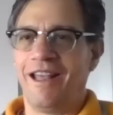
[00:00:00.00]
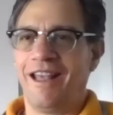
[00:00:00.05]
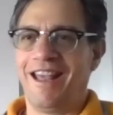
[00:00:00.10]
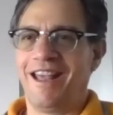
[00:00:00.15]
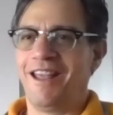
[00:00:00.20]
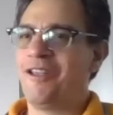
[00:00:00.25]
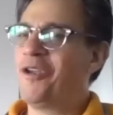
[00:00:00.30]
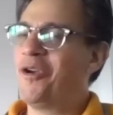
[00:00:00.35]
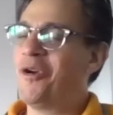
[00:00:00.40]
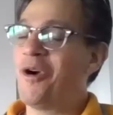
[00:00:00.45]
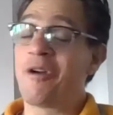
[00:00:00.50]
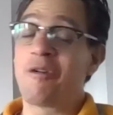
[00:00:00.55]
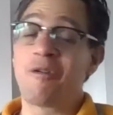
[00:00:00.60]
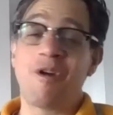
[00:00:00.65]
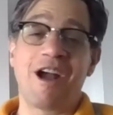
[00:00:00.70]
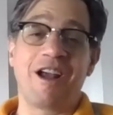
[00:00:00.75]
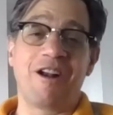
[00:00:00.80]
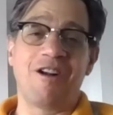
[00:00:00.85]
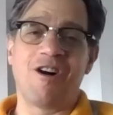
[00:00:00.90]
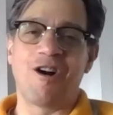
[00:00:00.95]
you are
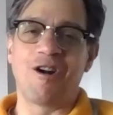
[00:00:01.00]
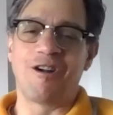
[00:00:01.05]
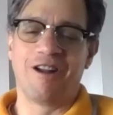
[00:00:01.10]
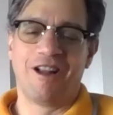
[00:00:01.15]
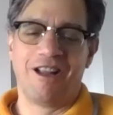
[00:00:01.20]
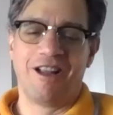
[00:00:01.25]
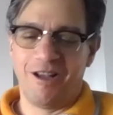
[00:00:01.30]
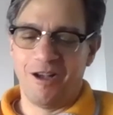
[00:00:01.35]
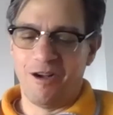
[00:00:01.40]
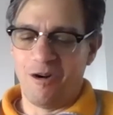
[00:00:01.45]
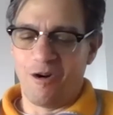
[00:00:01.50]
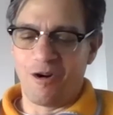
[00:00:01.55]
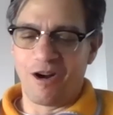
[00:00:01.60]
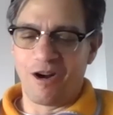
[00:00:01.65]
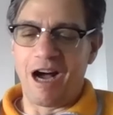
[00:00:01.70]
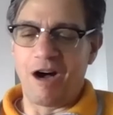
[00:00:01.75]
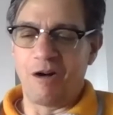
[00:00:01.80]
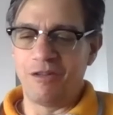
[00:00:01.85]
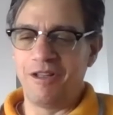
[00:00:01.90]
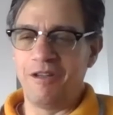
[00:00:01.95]
right on
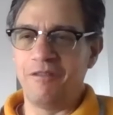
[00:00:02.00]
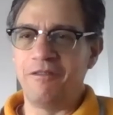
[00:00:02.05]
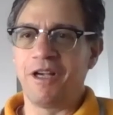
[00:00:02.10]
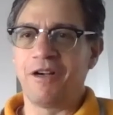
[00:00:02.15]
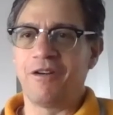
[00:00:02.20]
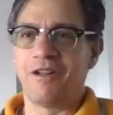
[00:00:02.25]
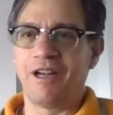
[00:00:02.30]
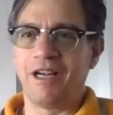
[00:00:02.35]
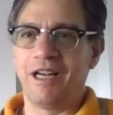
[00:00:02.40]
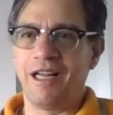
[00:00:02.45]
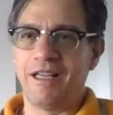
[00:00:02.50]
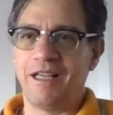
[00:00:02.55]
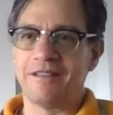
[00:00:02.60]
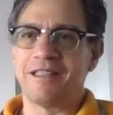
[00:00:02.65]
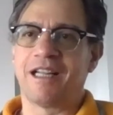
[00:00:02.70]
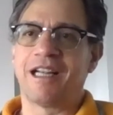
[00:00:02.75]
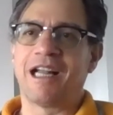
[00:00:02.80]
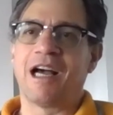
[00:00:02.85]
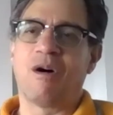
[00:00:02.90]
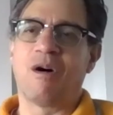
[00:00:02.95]
how difficult it is
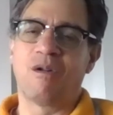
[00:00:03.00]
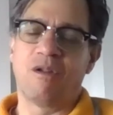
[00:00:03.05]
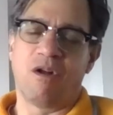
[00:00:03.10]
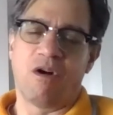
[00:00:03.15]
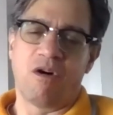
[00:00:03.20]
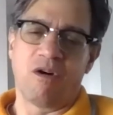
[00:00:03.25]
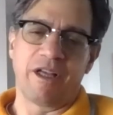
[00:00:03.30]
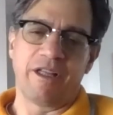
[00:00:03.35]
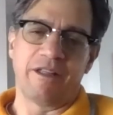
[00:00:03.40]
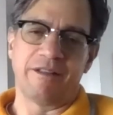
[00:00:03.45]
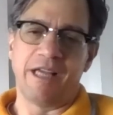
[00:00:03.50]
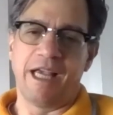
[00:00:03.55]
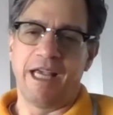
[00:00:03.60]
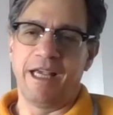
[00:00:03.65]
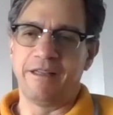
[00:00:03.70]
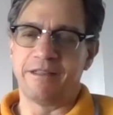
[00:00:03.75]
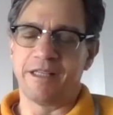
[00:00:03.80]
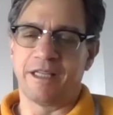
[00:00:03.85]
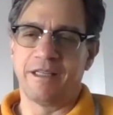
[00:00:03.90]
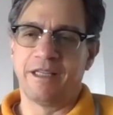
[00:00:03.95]
and how long it
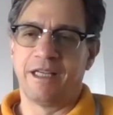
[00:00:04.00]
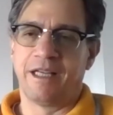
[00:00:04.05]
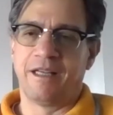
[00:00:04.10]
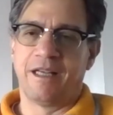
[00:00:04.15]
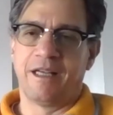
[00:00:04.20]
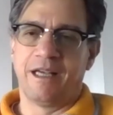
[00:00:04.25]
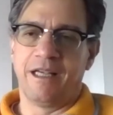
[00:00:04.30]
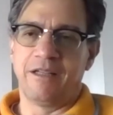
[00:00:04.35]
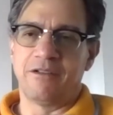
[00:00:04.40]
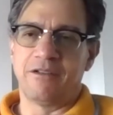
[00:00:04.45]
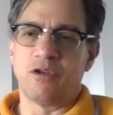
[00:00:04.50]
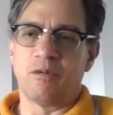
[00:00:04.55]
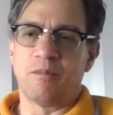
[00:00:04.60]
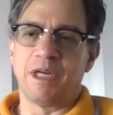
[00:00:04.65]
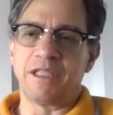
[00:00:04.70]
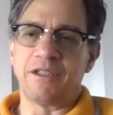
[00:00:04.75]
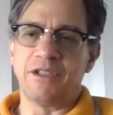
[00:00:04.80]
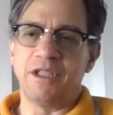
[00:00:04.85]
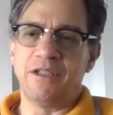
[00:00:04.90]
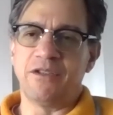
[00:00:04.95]
takes. And it's so
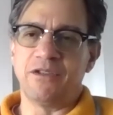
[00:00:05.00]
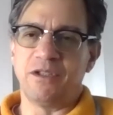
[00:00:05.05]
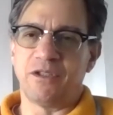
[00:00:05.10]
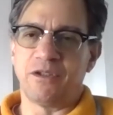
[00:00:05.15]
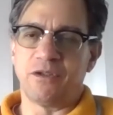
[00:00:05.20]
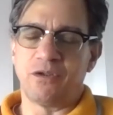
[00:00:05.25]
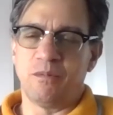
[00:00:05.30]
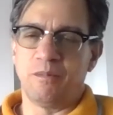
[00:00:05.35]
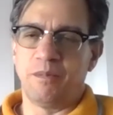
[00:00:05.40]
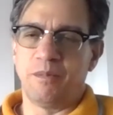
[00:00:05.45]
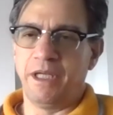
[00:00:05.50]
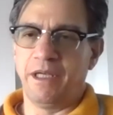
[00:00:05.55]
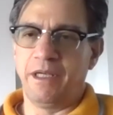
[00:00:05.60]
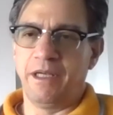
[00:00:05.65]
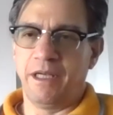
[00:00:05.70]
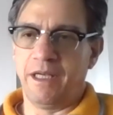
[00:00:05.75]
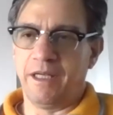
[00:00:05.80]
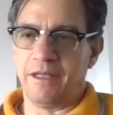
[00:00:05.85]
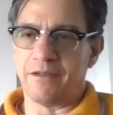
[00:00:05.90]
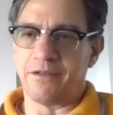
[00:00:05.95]
much easier to
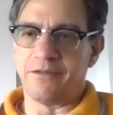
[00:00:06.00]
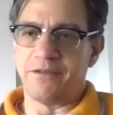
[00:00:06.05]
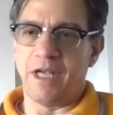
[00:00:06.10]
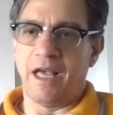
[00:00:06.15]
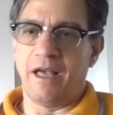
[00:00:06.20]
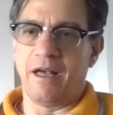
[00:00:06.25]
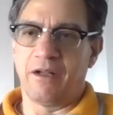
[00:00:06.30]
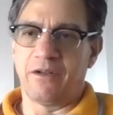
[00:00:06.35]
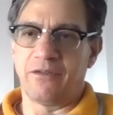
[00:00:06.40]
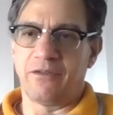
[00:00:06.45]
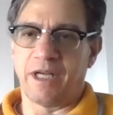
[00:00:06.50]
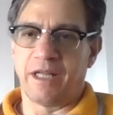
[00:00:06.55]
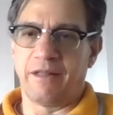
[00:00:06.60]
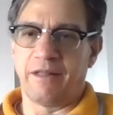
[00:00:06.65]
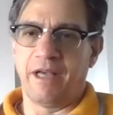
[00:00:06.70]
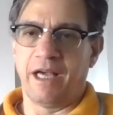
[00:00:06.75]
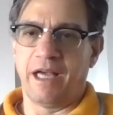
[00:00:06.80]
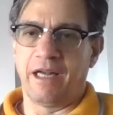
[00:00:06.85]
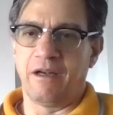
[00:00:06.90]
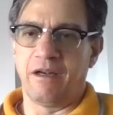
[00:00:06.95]
be in sales and
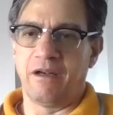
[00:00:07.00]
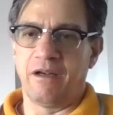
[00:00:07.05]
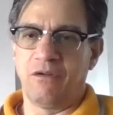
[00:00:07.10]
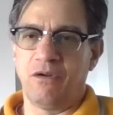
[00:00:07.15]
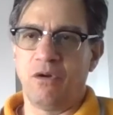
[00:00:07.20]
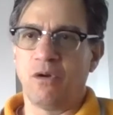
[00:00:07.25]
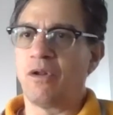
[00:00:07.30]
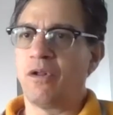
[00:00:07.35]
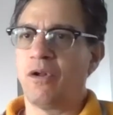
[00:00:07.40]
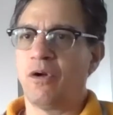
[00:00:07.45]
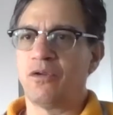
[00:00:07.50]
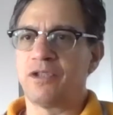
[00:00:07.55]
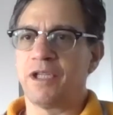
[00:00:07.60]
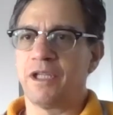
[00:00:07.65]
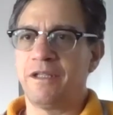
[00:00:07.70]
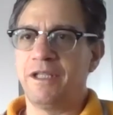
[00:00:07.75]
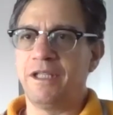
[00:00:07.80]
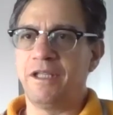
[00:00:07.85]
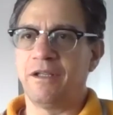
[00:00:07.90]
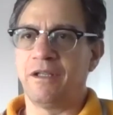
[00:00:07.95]
then you close a
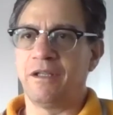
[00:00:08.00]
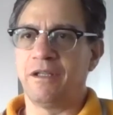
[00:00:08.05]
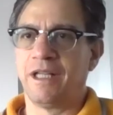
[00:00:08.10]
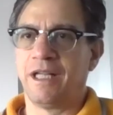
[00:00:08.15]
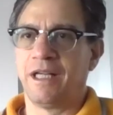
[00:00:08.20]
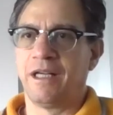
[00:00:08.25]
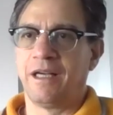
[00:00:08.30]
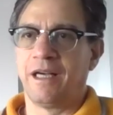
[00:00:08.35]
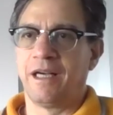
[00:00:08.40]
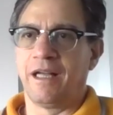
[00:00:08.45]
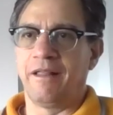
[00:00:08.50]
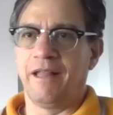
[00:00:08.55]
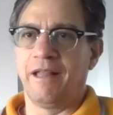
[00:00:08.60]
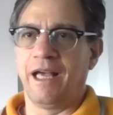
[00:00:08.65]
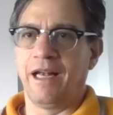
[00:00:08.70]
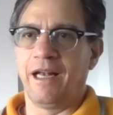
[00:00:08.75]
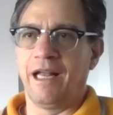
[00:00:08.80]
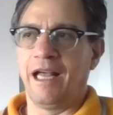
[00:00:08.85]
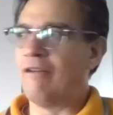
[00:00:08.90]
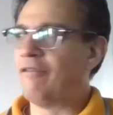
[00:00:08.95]
deal and
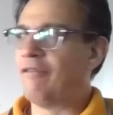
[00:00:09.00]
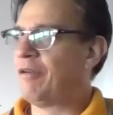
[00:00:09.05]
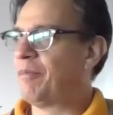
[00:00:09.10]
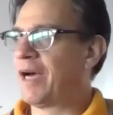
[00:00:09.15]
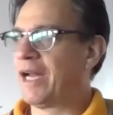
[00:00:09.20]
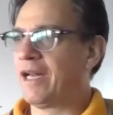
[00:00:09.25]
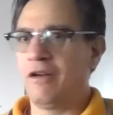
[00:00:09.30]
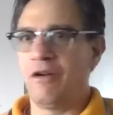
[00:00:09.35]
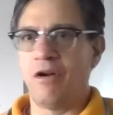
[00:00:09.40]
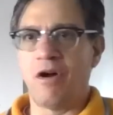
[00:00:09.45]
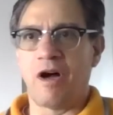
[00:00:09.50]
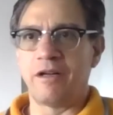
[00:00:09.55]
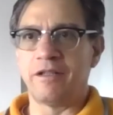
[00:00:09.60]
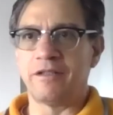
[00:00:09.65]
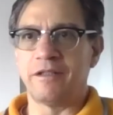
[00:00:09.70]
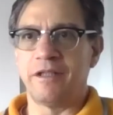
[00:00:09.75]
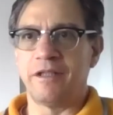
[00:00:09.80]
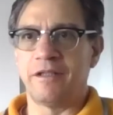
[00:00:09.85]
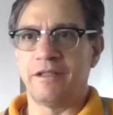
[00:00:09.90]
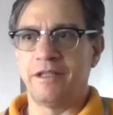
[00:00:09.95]
then everybody
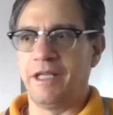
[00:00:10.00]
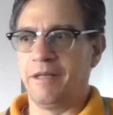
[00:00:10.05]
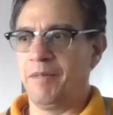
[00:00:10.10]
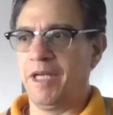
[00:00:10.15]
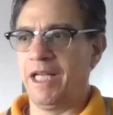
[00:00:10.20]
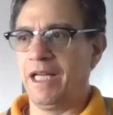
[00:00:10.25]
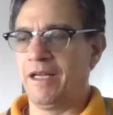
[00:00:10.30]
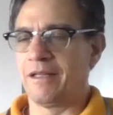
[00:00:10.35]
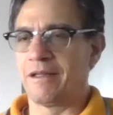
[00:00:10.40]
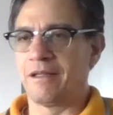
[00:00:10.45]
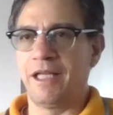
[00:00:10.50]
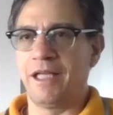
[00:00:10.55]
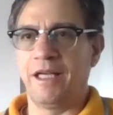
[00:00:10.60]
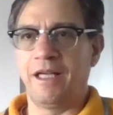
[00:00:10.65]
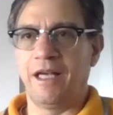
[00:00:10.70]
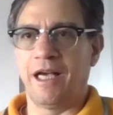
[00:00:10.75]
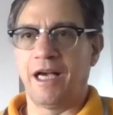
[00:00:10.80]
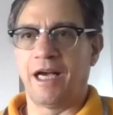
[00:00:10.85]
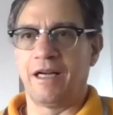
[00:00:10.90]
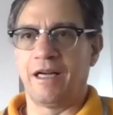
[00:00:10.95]
notices it
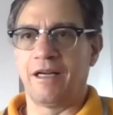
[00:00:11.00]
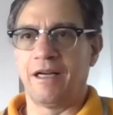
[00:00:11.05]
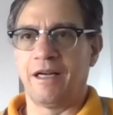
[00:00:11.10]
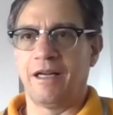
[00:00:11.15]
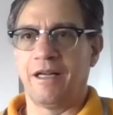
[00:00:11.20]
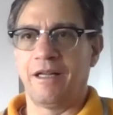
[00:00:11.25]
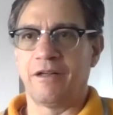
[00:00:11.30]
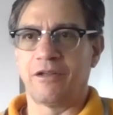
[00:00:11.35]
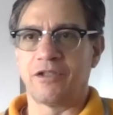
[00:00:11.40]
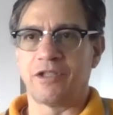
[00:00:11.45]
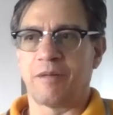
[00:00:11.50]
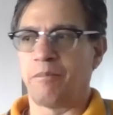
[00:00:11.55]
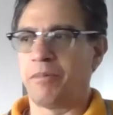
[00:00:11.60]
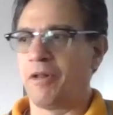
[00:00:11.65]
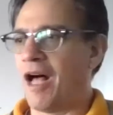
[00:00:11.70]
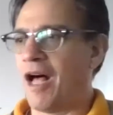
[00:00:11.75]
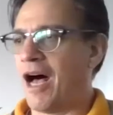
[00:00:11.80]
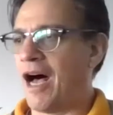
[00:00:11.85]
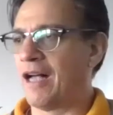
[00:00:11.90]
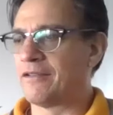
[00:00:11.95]
immediately and there's
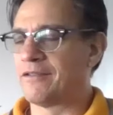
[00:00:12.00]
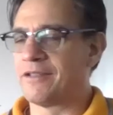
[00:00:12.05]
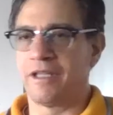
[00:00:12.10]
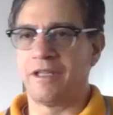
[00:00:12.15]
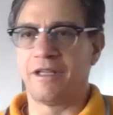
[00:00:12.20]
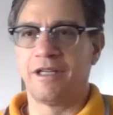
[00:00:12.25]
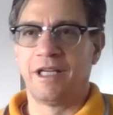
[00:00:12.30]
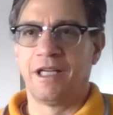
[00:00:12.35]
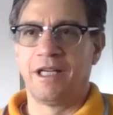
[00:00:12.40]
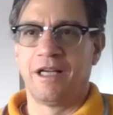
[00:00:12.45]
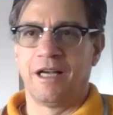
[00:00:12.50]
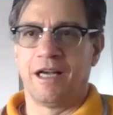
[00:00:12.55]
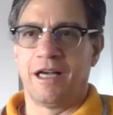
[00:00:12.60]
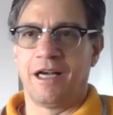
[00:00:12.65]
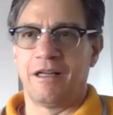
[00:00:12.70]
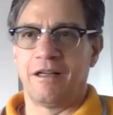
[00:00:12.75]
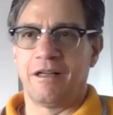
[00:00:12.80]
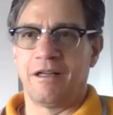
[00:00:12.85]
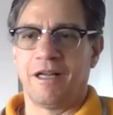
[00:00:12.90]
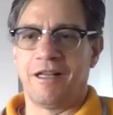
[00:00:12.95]
applause
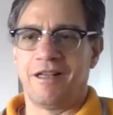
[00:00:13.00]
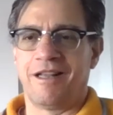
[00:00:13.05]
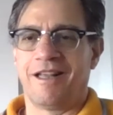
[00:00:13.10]
and